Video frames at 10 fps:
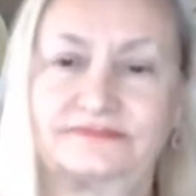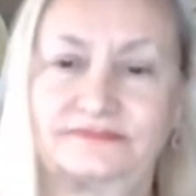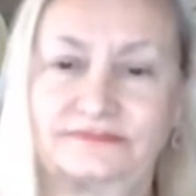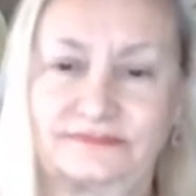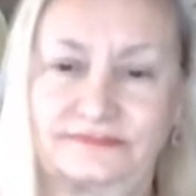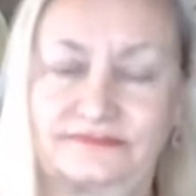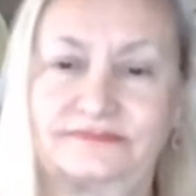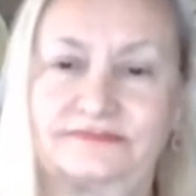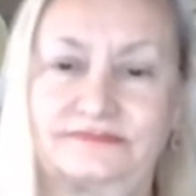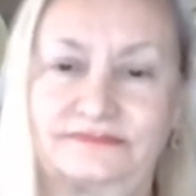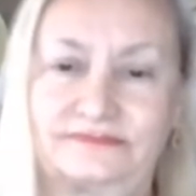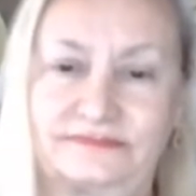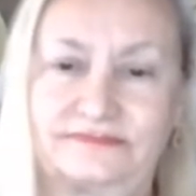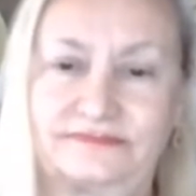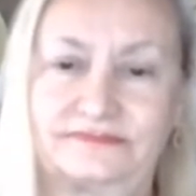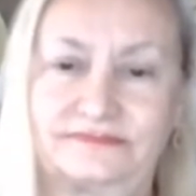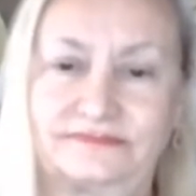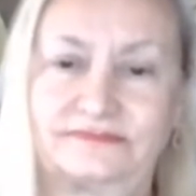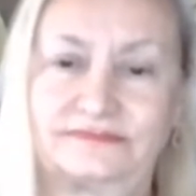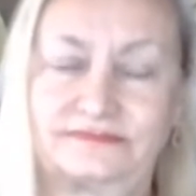
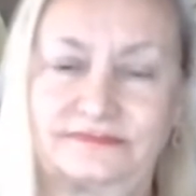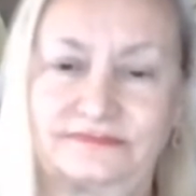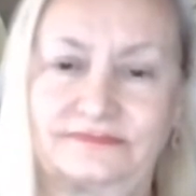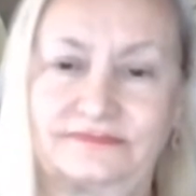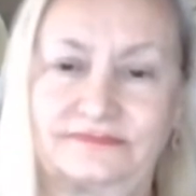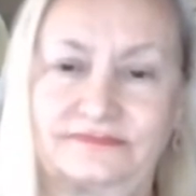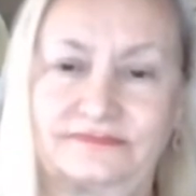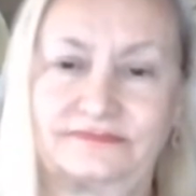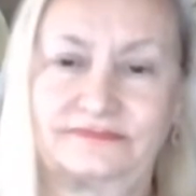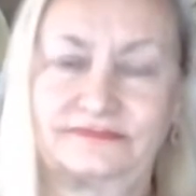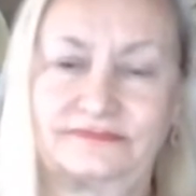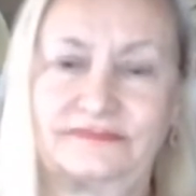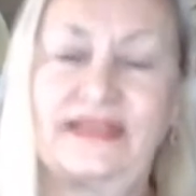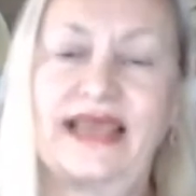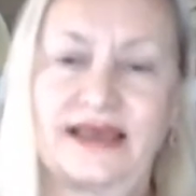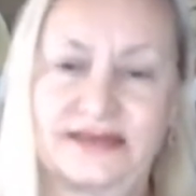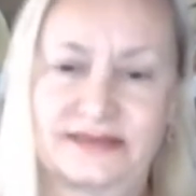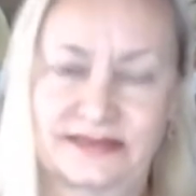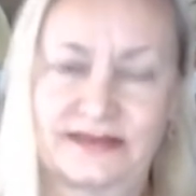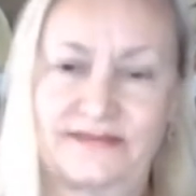
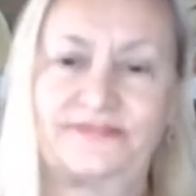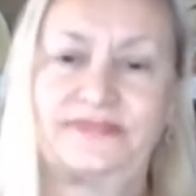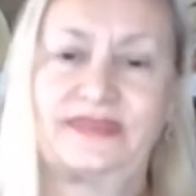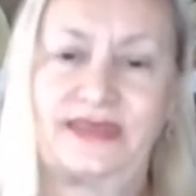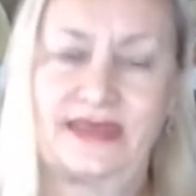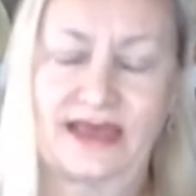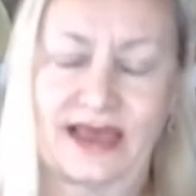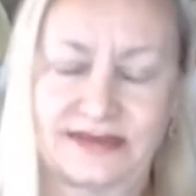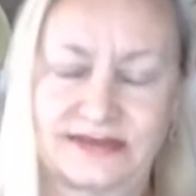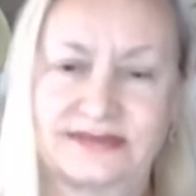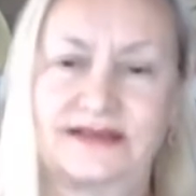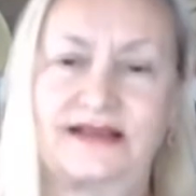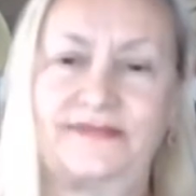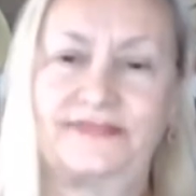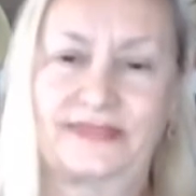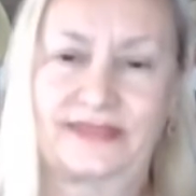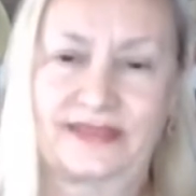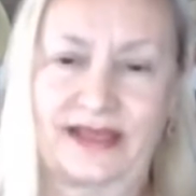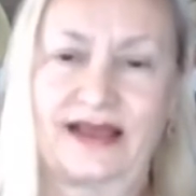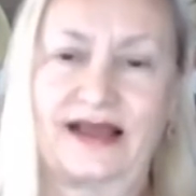
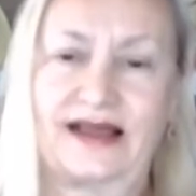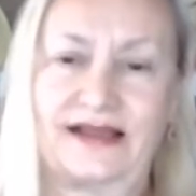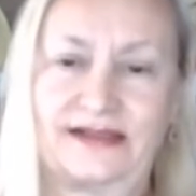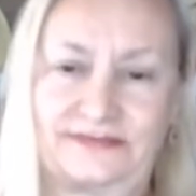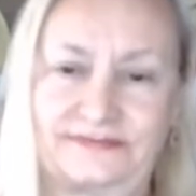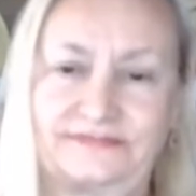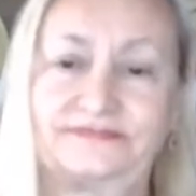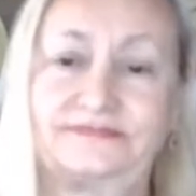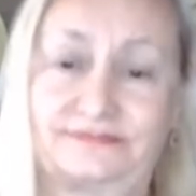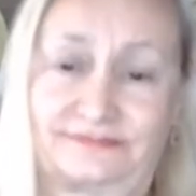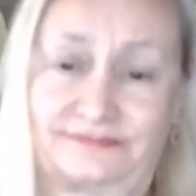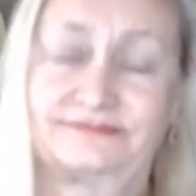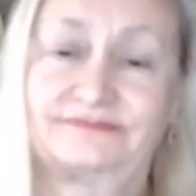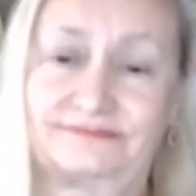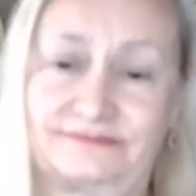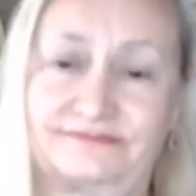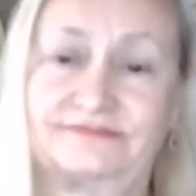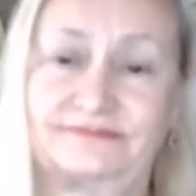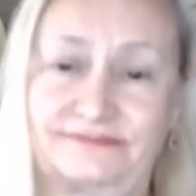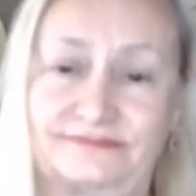The person shown says nothing.